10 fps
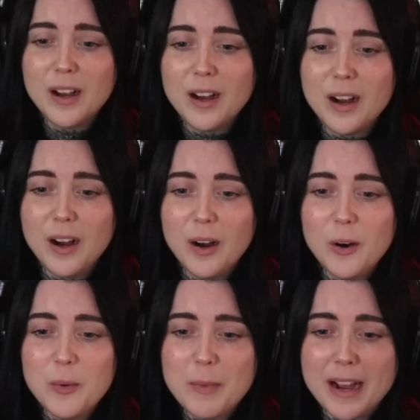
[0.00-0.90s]

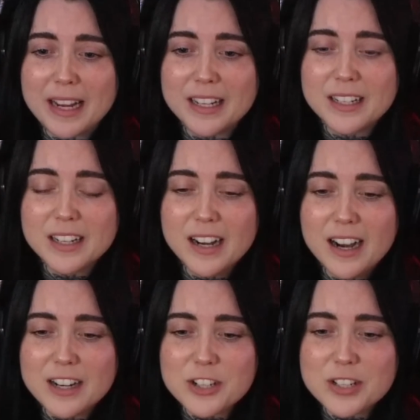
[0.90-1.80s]
Oh my
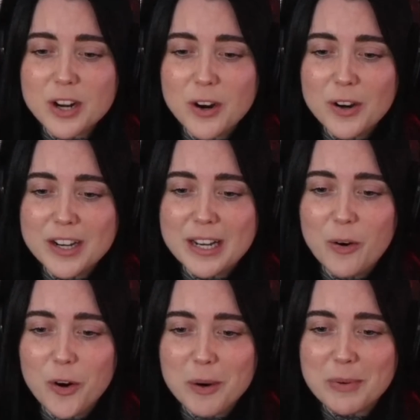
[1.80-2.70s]
gosh, it's already
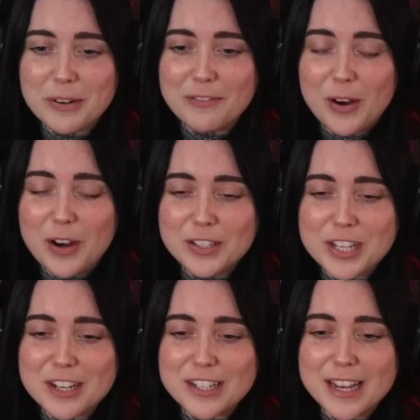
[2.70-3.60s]
horrible to fall to
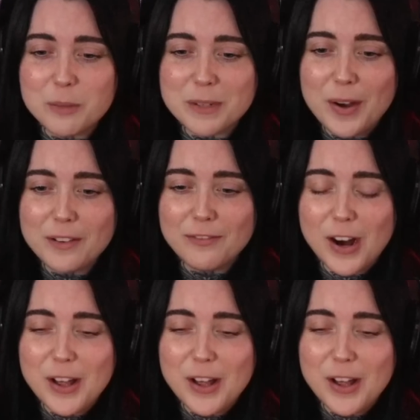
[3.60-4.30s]
your death, but to fall at